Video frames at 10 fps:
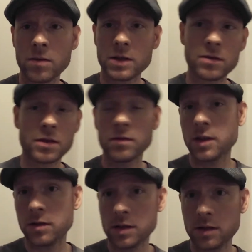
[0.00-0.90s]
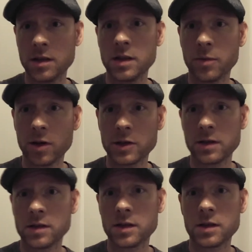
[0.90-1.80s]
which reduces the
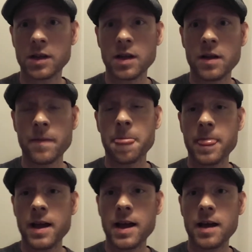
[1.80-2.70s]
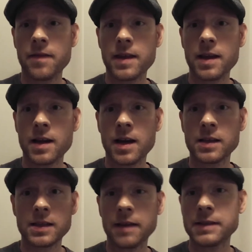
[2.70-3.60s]
abortions and the uh,
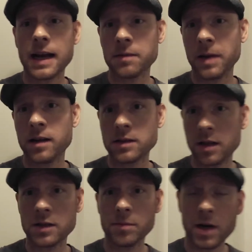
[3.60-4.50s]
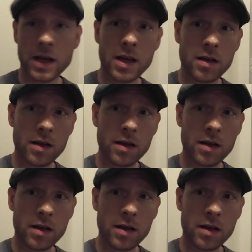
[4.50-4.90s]
saves taxpayers tons of money.